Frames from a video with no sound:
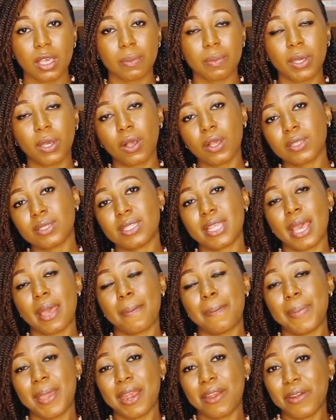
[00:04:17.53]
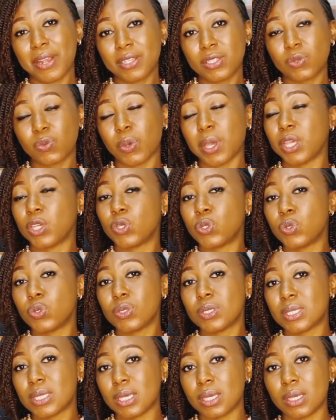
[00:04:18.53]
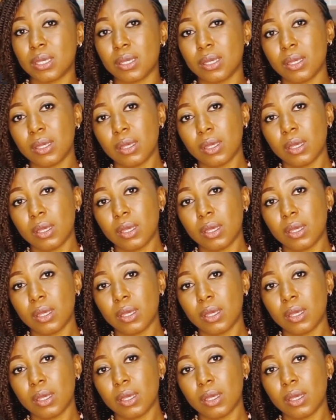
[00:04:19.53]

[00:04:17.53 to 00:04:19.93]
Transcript: because their parents were using